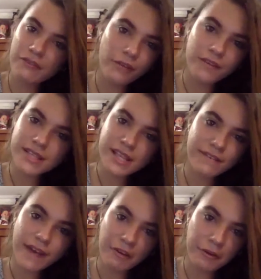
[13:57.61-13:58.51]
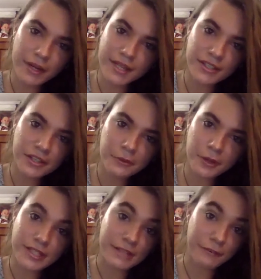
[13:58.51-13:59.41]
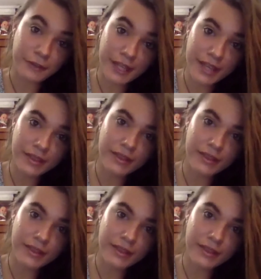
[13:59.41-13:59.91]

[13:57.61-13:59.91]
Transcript: Obviously, for everyone, it's going to work differently.